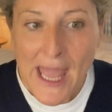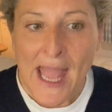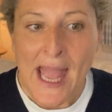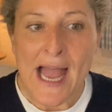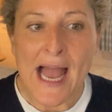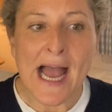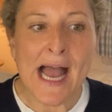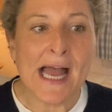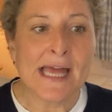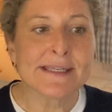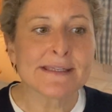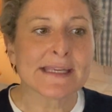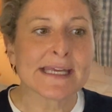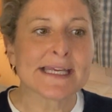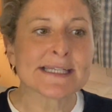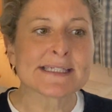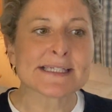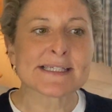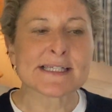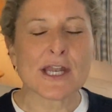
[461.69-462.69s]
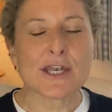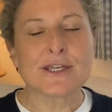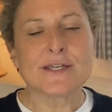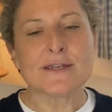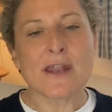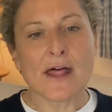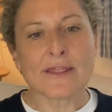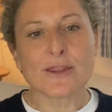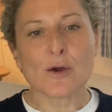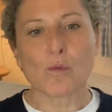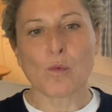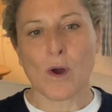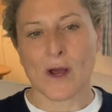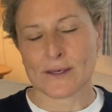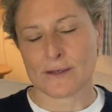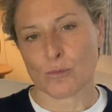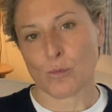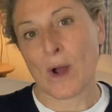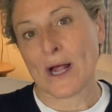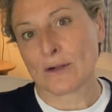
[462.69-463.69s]
And it is another
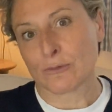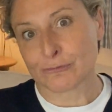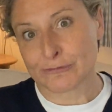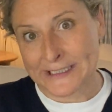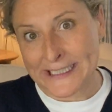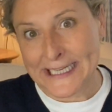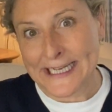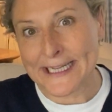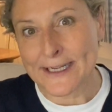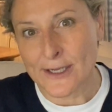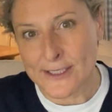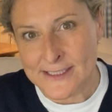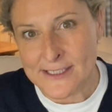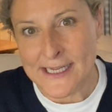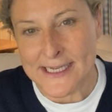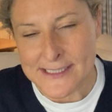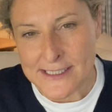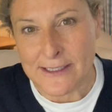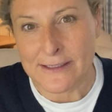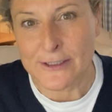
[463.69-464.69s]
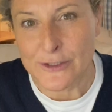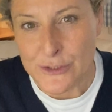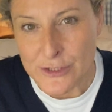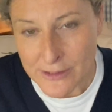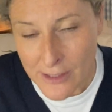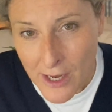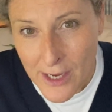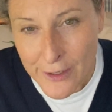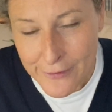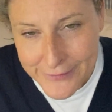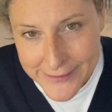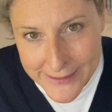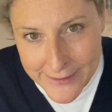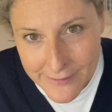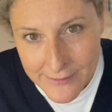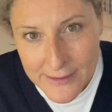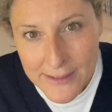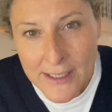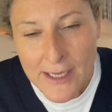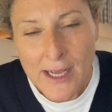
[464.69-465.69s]
one, well, really, it's the glutathione
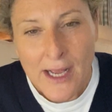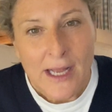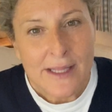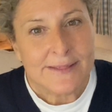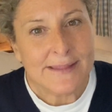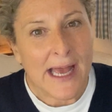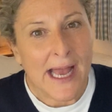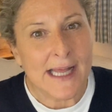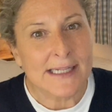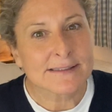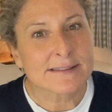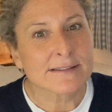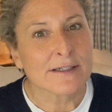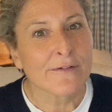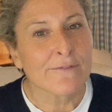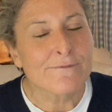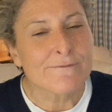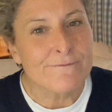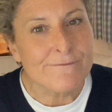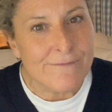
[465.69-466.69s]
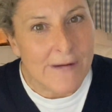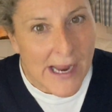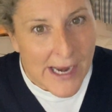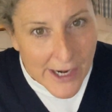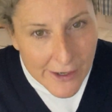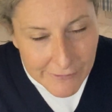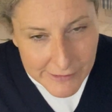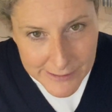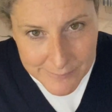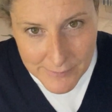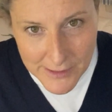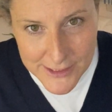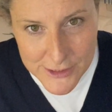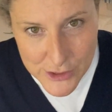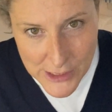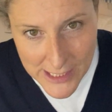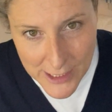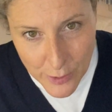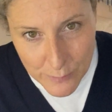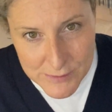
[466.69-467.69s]
here that very
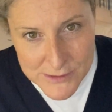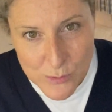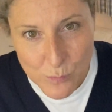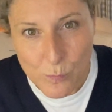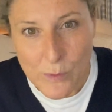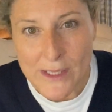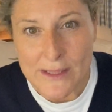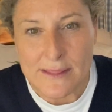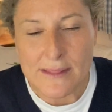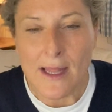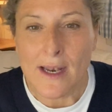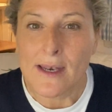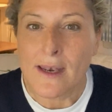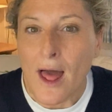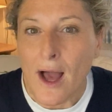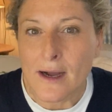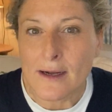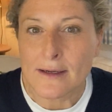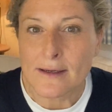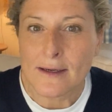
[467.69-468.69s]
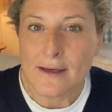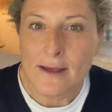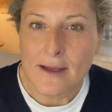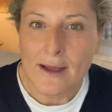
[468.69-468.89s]
much helps with lung